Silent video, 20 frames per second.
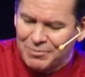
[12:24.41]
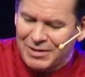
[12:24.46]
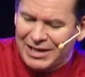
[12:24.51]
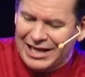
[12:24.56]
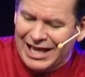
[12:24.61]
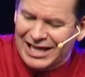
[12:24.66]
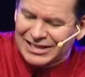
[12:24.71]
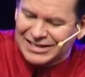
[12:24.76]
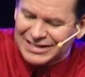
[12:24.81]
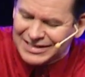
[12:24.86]
be
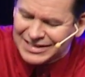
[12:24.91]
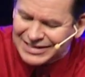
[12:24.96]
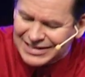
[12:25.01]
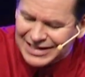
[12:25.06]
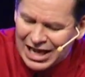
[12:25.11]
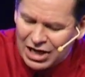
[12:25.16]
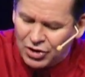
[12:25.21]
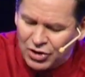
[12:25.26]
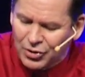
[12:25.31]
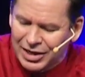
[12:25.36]
a
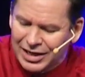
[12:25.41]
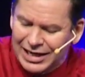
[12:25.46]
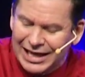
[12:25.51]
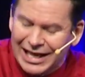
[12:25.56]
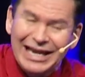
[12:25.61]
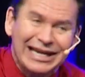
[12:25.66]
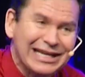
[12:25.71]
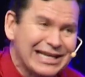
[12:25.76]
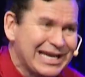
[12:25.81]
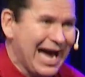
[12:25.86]
sacred
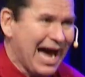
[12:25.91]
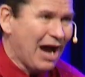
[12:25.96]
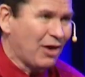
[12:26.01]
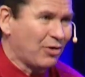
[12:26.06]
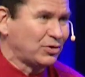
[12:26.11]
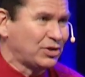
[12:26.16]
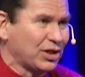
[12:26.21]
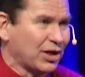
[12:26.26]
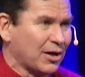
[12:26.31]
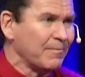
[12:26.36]

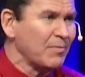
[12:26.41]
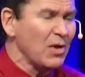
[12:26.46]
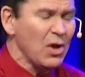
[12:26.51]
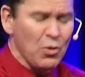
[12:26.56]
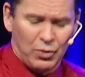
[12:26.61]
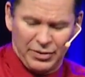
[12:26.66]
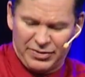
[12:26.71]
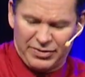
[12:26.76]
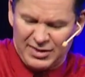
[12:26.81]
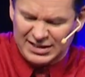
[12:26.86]
encounter
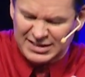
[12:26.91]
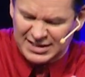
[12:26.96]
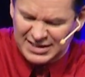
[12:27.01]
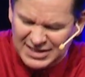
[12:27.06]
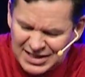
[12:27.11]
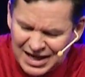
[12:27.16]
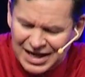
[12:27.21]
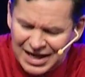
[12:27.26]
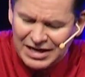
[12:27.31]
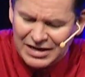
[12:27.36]
with the
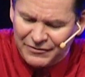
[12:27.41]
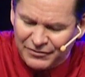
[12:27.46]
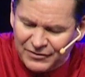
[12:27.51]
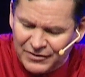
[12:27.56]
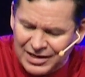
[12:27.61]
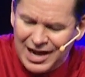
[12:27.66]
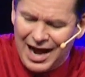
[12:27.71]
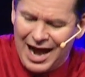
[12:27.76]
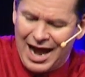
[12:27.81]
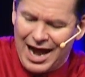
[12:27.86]
Son of
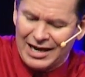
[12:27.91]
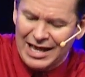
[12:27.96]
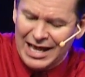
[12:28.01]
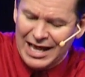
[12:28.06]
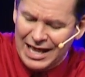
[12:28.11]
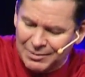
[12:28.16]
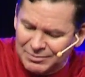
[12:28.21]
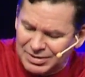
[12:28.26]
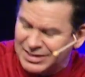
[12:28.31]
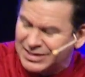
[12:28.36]
God
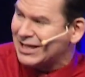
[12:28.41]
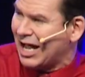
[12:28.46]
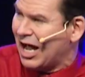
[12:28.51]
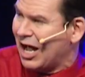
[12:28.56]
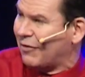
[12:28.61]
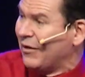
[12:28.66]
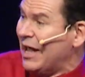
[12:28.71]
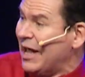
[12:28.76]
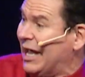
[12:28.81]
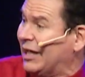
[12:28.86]

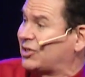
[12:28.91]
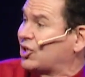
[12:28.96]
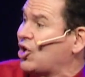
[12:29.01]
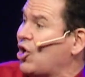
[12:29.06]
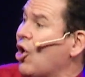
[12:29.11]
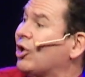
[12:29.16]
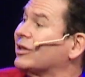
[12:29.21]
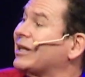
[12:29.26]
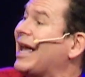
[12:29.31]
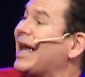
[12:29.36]
Himself. It's
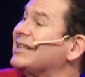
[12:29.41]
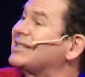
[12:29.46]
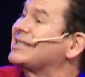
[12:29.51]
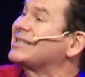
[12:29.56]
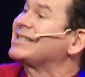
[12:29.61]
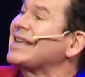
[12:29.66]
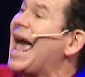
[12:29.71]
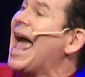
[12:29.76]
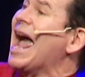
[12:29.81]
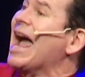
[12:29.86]
called a
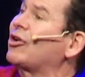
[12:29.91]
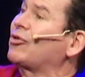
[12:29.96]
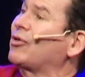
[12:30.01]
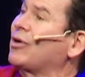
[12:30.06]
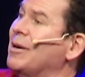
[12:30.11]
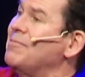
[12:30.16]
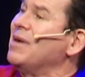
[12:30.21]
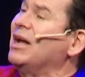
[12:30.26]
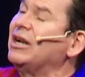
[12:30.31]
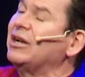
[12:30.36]

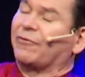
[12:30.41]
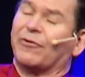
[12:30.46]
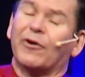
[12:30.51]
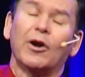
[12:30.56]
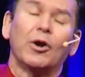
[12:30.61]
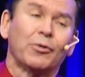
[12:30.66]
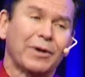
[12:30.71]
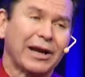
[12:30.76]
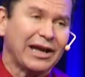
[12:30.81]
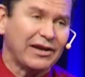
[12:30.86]
sacrament for
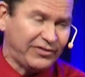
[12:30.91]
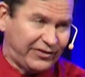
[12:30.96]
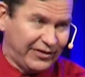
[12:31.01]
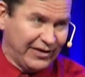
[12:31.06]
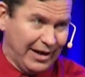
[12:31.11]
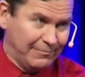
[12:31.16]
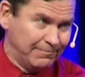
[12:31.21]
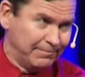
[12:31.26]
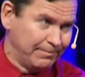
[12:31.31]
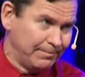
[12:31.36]
a
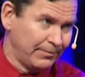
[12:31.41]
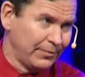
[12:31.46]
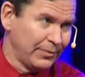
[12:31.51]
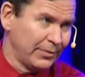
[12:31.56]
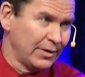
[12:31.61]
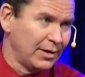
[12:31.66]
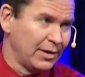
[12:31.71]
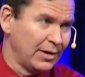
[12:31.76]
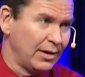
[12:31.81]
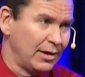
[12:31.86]
reason.
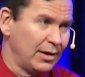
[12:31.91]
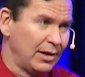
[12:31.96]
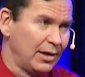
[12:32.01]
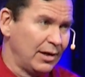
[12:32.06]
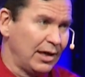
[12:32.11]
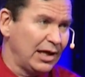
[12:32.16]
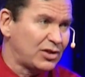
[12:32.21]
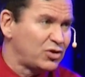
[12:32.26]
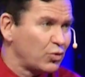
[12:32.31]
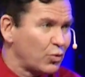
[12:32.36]

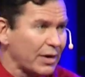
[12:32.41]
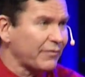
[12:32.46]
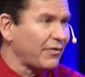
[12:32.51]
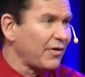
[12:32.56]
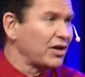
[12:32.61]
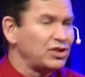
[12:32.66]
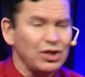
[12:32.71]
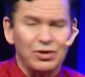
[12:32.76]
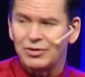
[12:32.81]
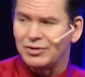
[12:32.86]
It's one of
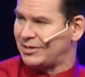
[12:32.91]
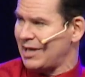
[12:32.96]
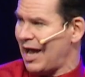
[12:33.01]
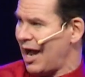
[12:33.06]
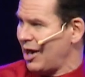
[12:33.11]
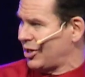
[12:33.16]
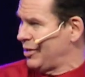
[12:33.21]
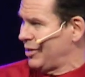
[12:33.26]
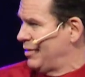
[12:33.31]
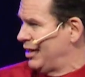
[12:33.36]
our two
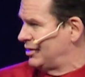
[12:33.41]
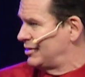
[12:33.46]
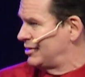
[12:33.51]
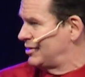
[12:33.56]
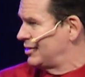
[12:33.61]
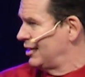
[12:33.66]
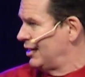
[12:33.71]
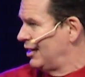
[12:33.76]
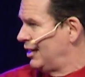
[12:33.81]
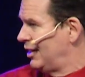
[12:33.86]

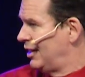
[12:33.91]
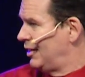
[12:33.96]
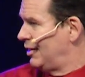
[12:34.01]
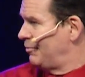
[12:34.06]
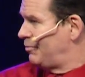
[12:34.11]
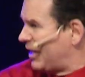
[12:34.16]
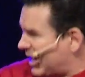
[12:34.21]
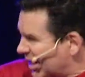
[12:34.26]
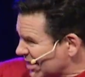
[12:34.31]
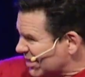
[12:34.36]
sacraments
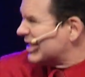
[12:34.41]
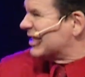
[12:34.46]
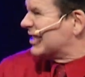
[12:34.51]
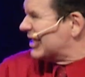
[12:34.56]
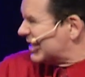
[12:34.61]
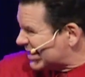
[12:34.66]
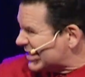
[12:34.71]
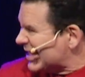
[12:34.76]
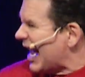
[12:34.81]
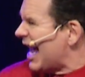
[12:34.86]
because it's
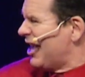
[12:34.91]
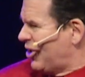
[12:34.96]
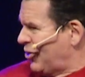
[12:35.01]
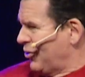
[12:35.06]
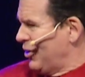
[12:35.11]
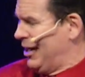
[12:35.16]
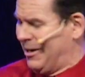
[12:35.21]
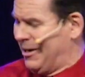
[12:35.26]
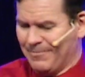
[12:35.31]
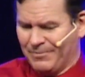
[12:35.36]

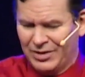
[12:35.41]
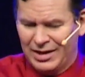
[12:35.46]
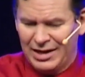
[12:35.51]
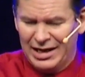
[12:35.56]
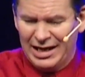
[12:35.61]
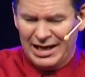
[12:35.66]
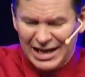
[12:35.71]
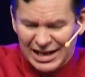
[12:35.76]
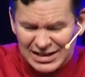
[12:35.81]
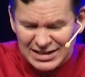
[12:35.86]
sacred.
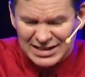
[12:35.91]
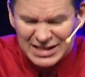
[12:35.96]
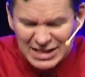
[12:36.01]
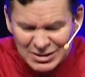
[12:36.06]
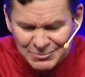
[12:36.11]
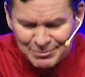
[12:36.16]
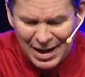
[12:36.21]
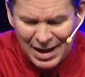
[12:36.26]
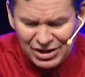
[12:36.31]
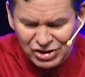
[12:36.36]
It's
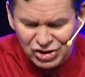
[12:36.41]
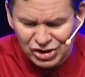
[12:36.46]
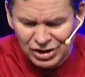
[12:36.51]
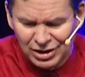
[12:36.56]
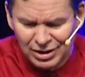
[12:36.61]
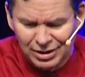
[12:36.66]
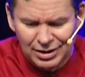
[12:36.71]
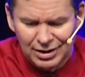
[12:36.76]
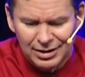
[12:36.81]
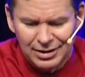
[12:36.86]

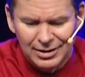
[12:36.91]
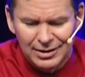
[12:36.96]
special.